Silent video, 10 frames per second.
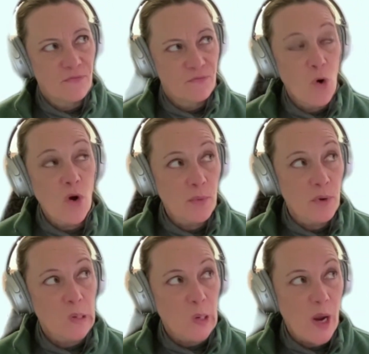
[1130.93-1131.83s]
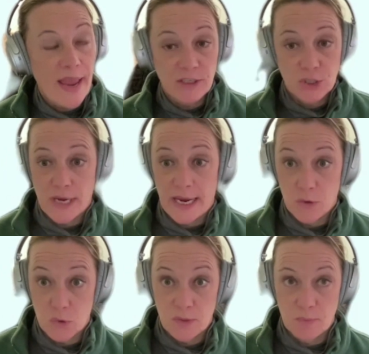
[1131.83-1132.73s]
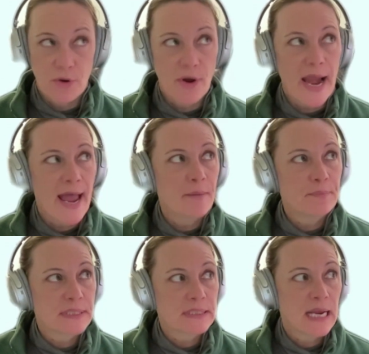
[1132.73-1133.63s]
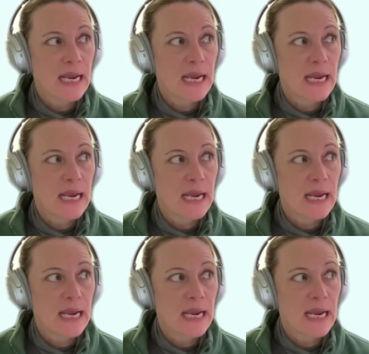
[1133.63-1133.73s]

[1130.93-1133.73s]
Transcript: former educators perhaps